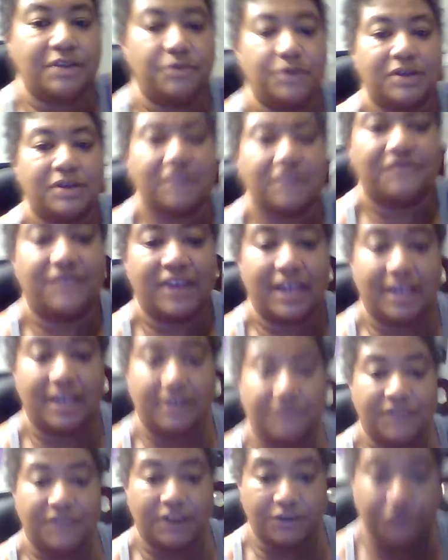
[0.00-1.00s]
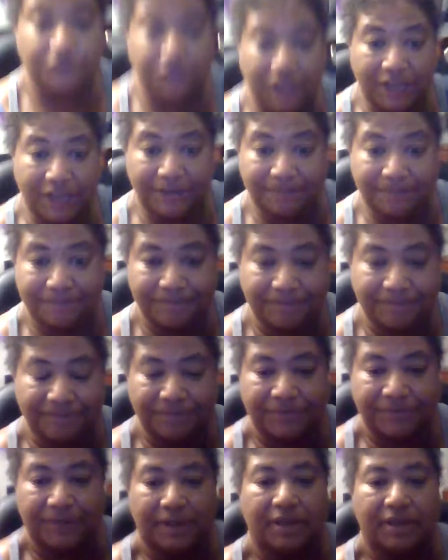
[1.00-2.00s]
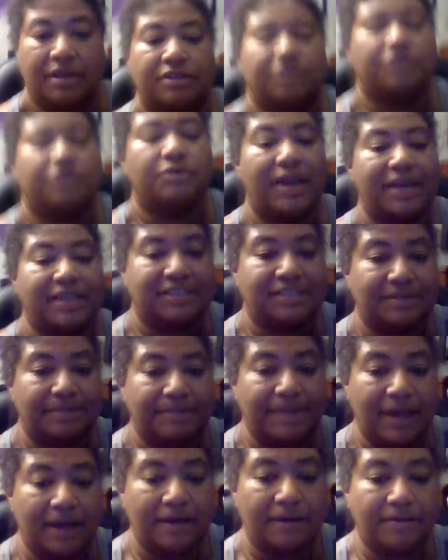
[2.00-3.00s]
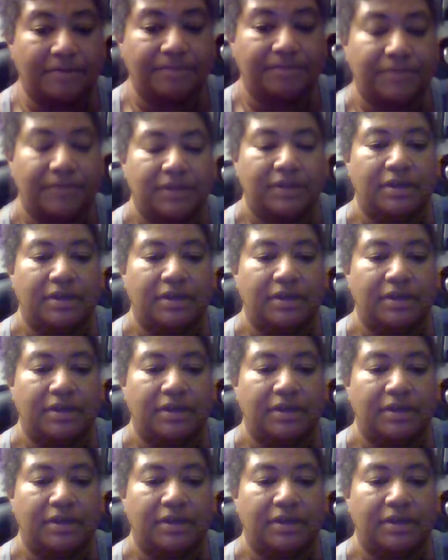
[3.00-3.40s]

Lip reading: rid of negative energy. It's a great smell.